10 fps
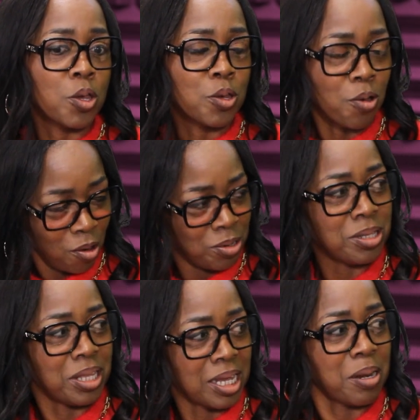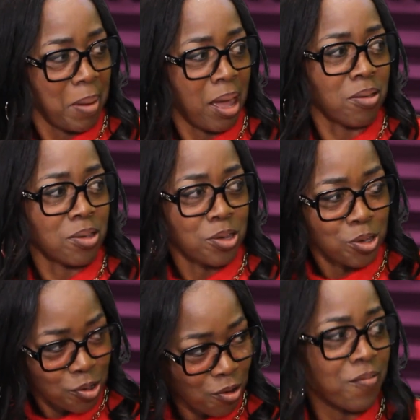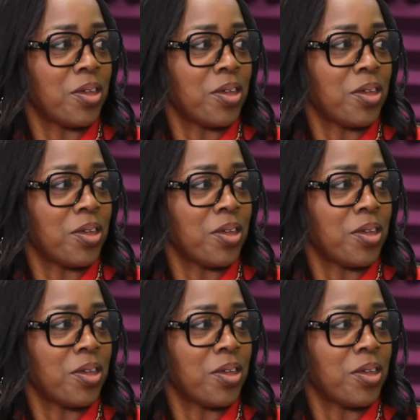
you're only thinking about your